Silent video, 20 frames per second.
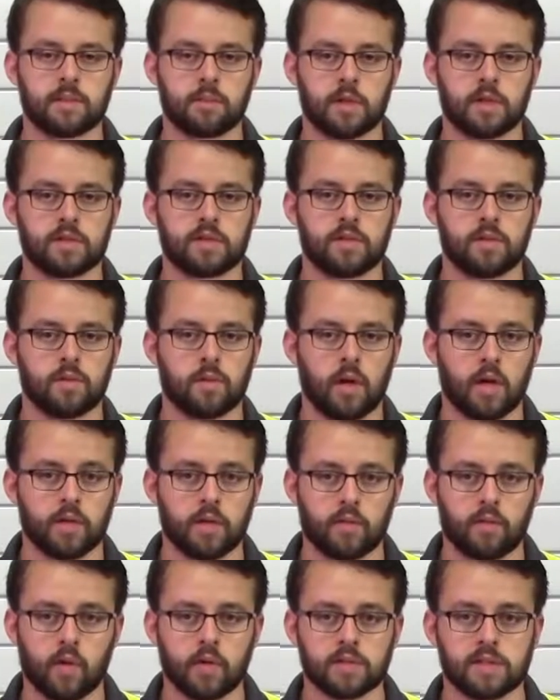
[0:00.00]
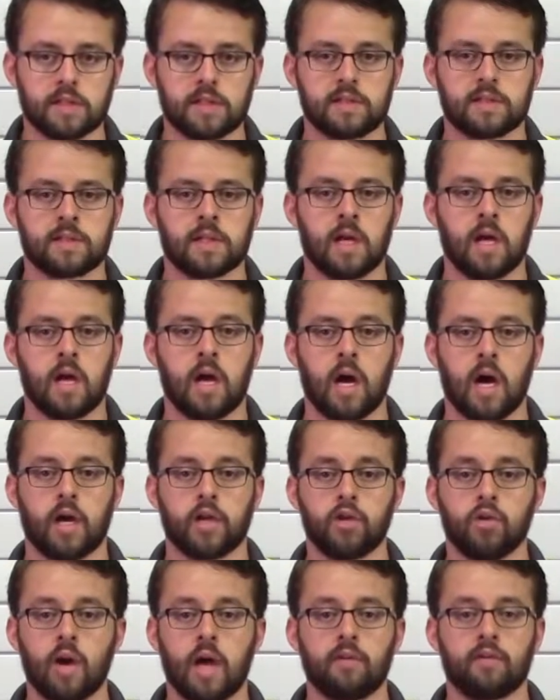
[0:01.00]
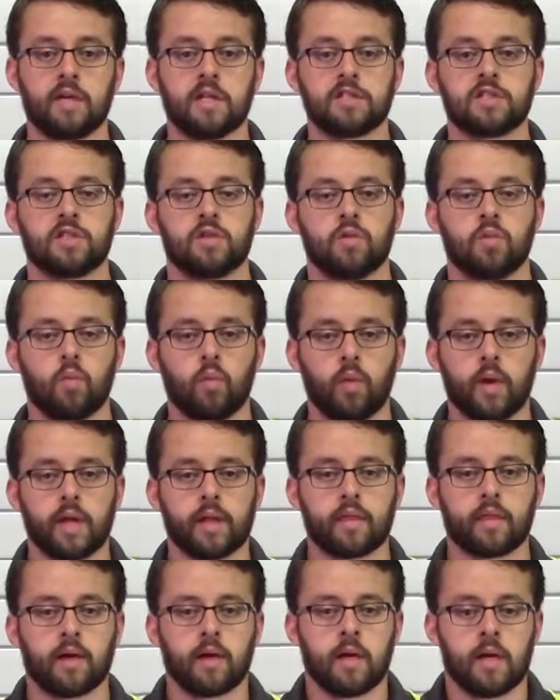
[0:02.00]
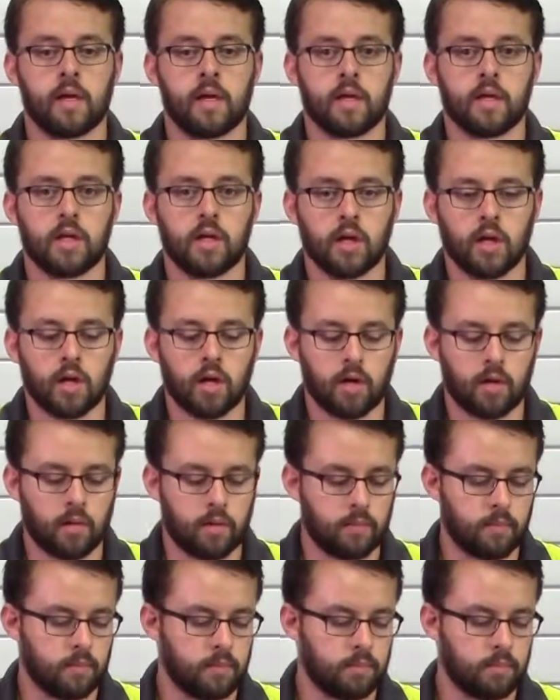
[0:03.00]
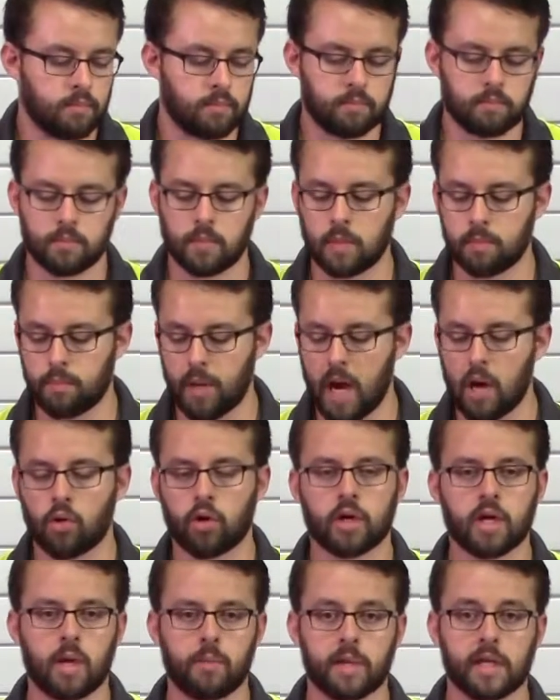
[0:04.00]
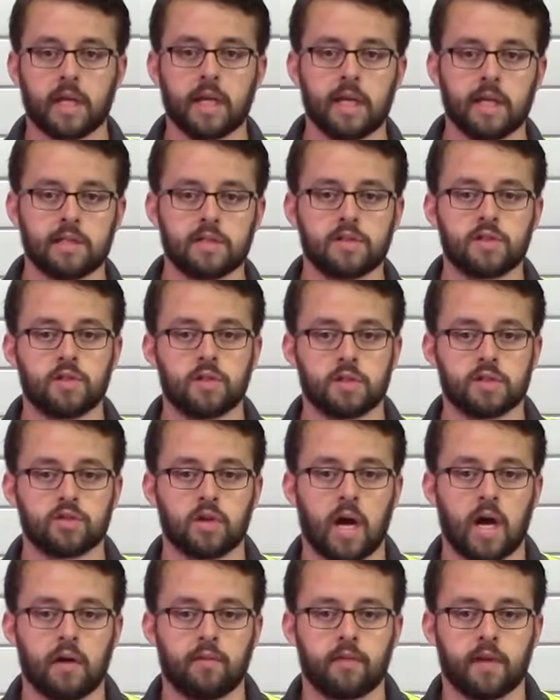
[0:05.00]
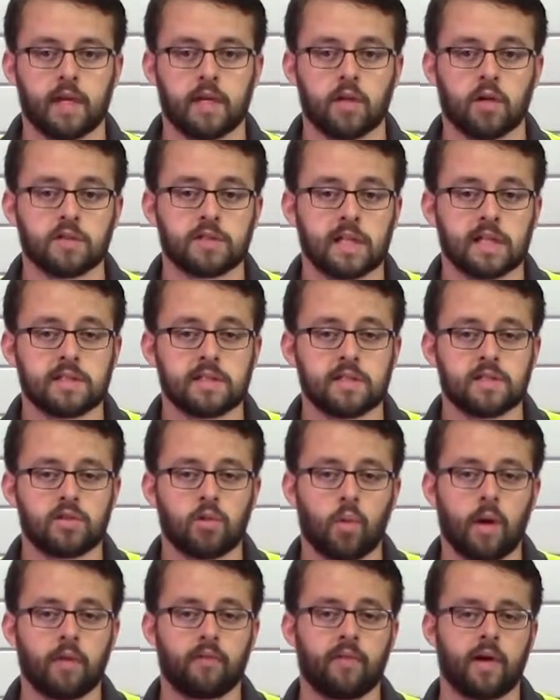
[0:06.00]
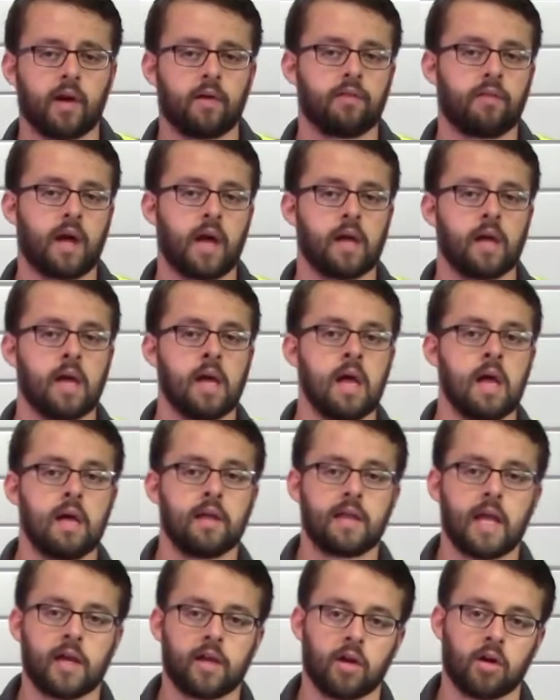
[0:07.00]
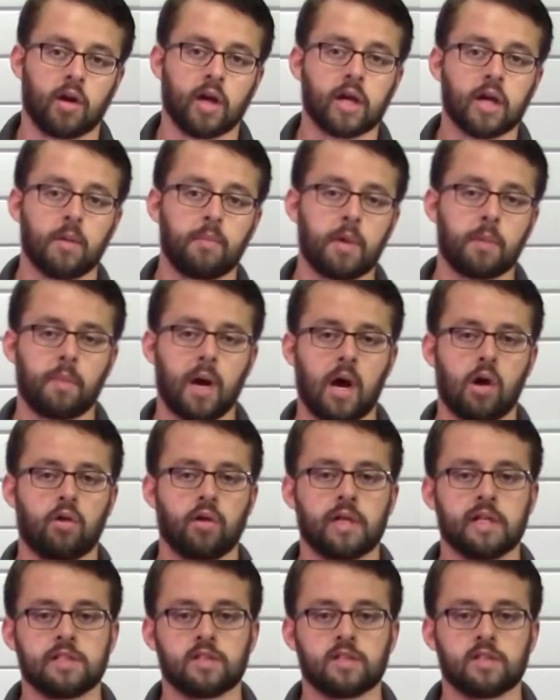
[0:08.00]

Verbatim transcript: similar to undervoltage. you have an issue with your power coming into the drive. In those cases, you want to verify that your incoming power